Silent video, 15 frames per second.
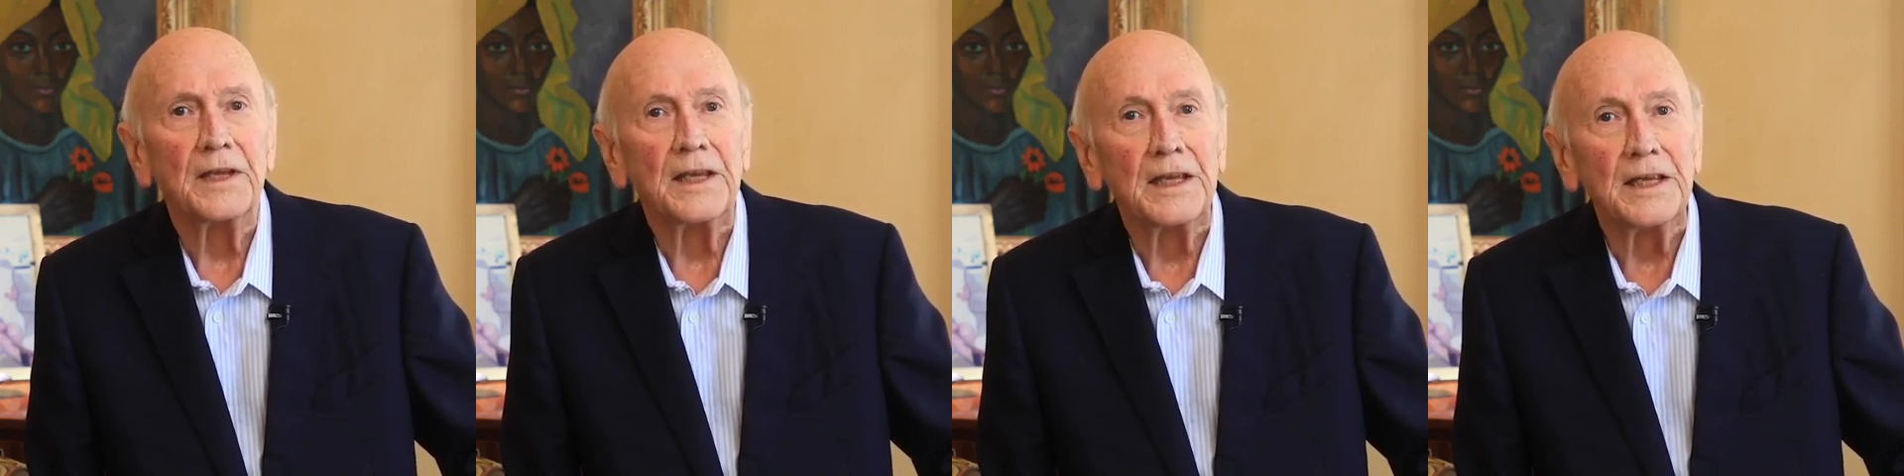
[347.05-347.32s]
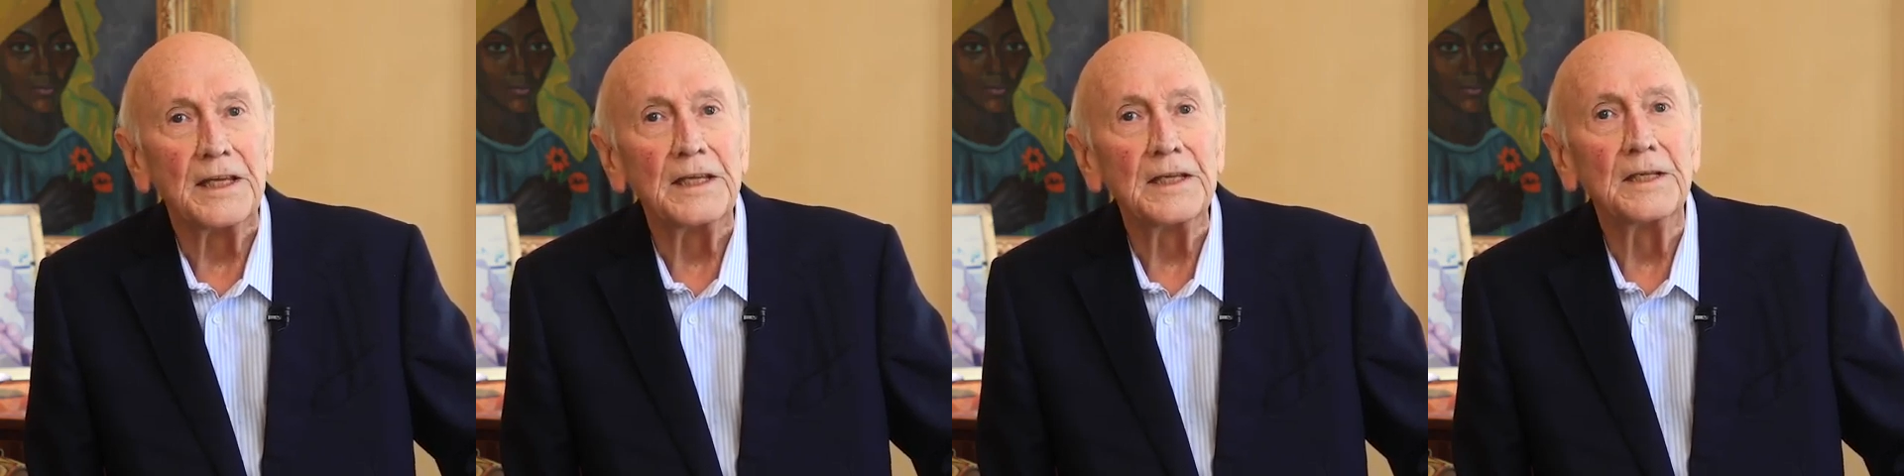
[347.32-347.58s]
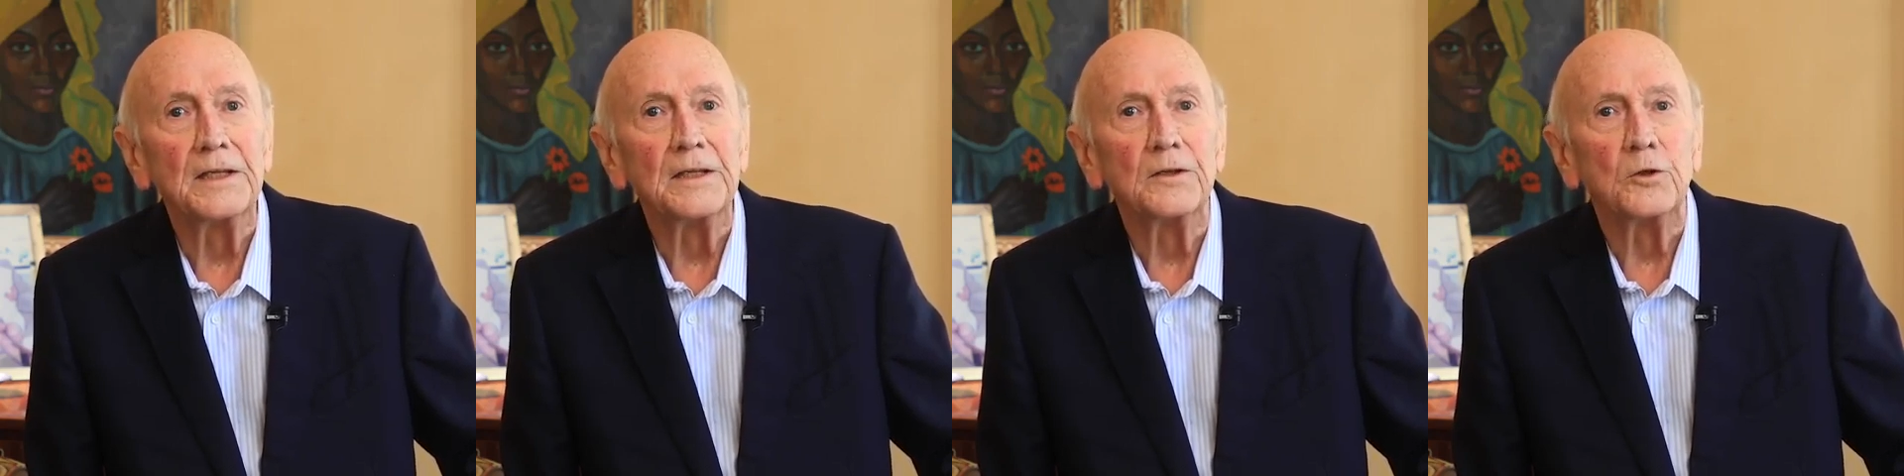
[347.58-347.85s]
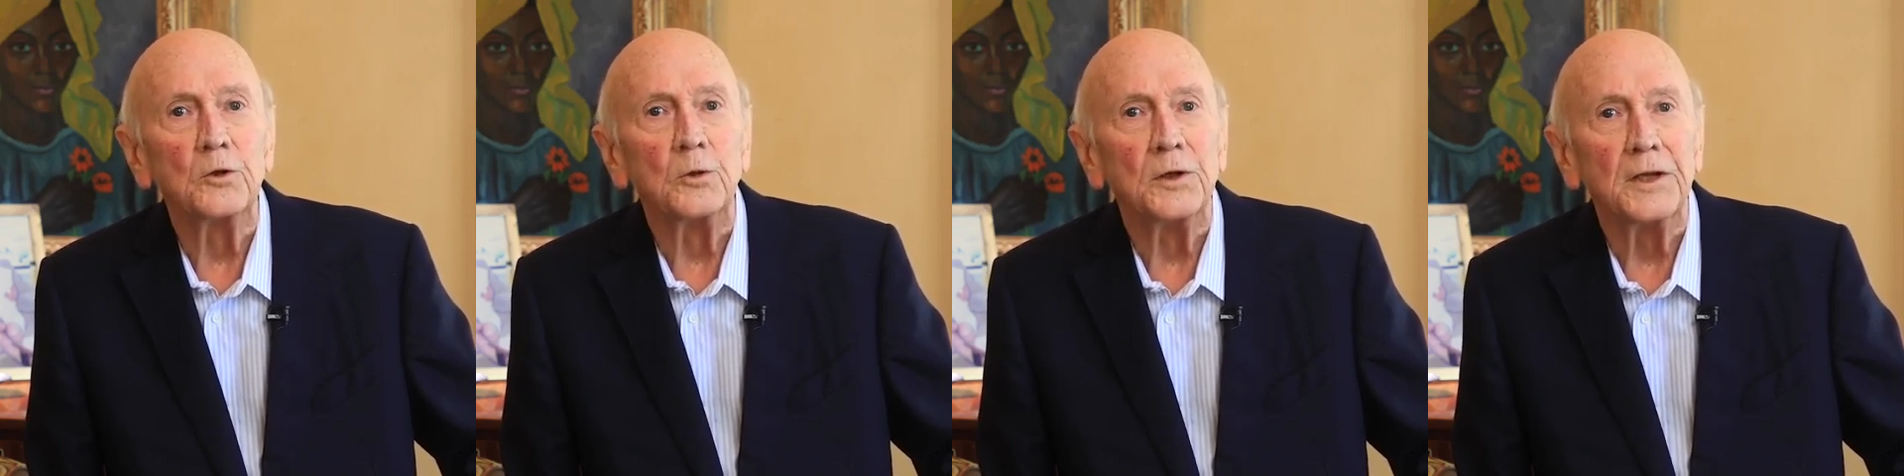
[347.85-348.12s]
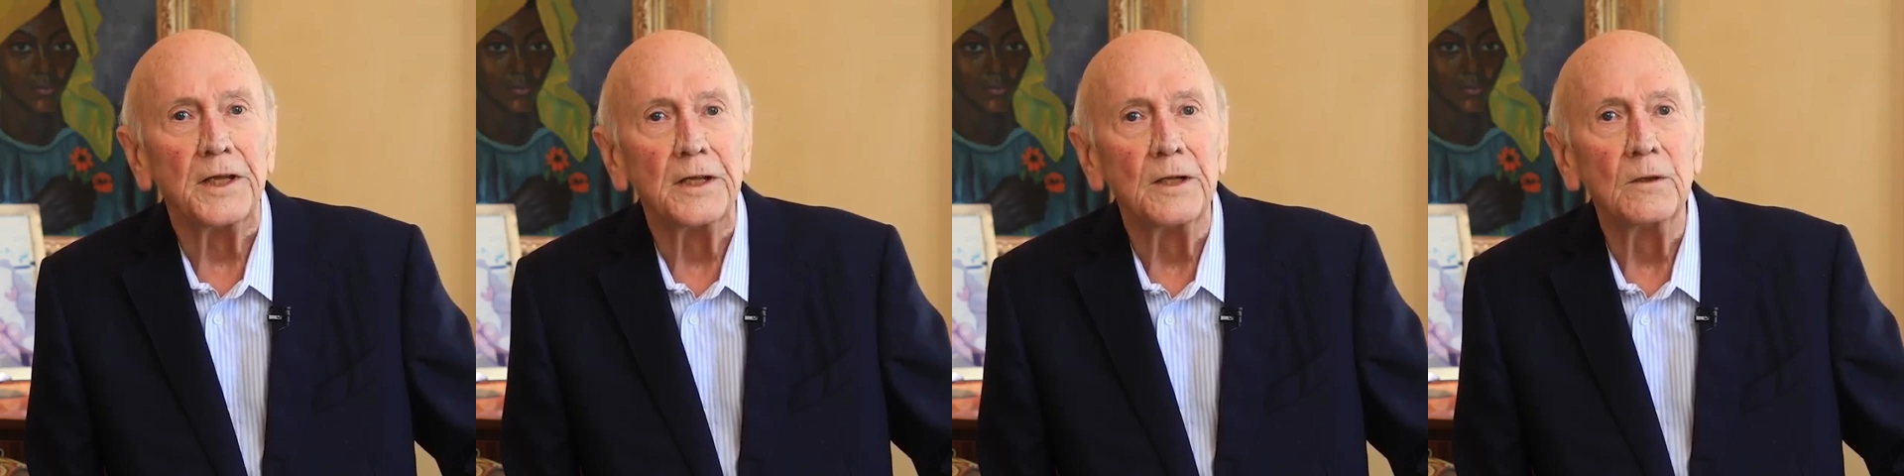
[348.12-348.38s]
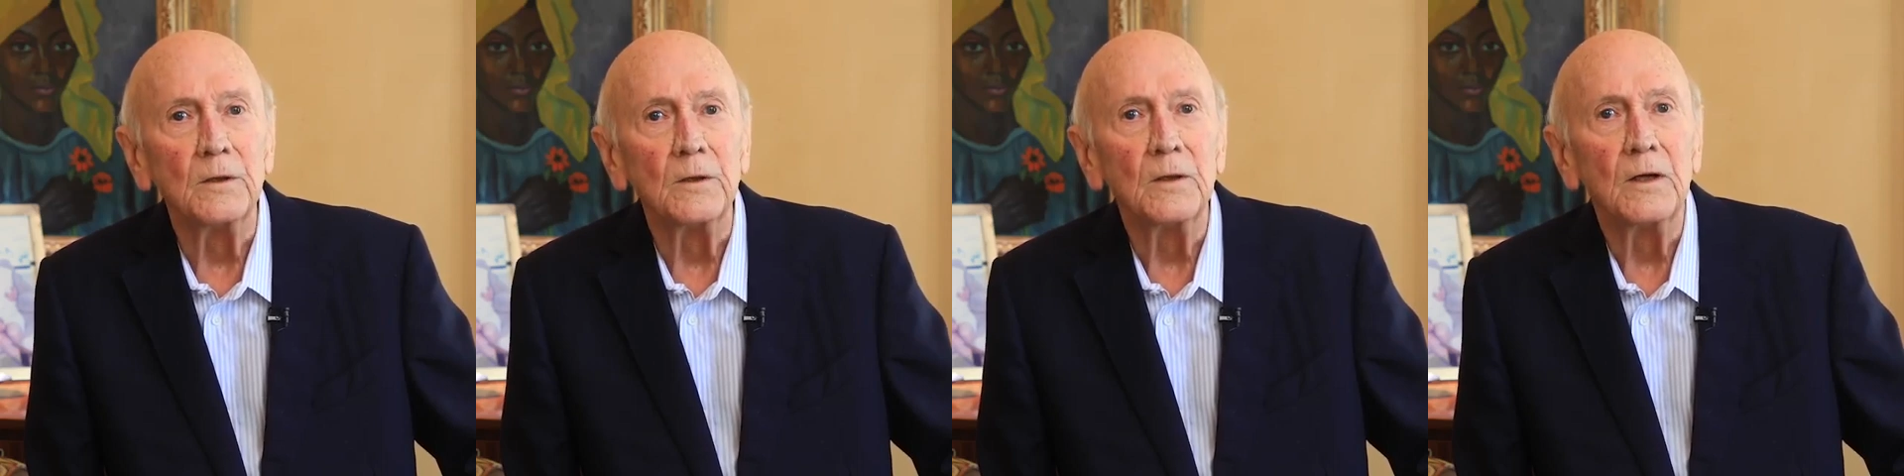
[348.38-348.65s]
need to
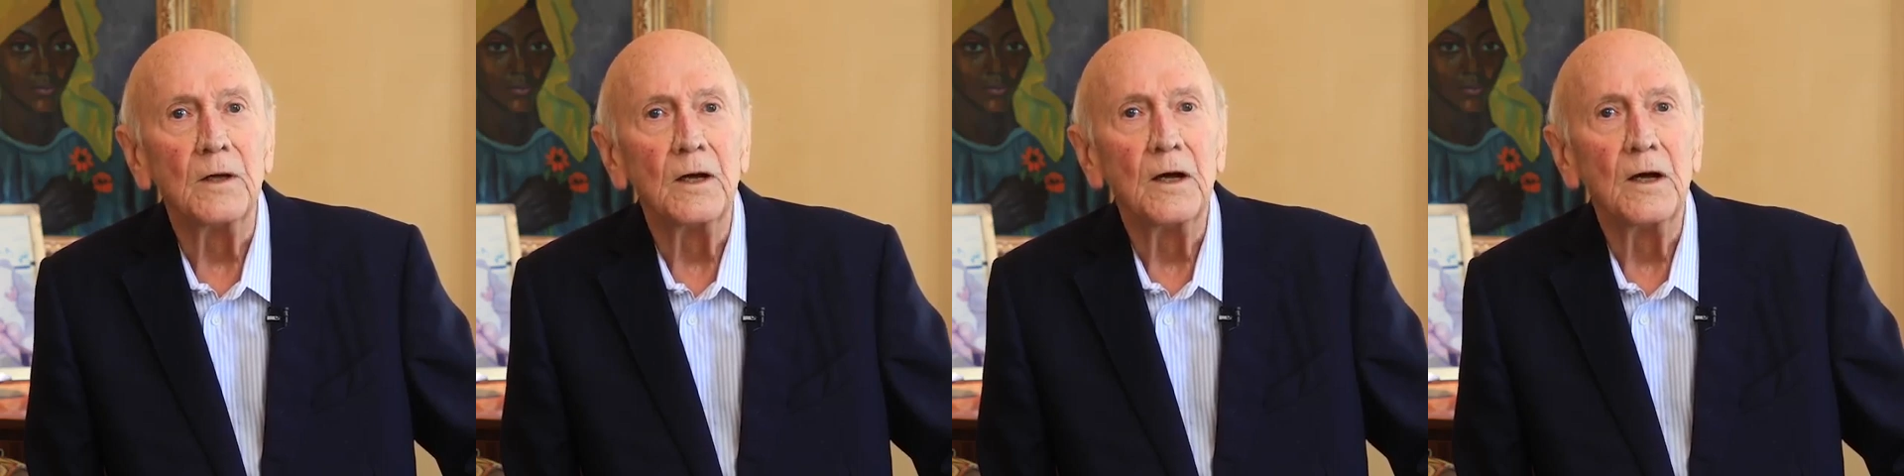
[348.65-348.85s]
deal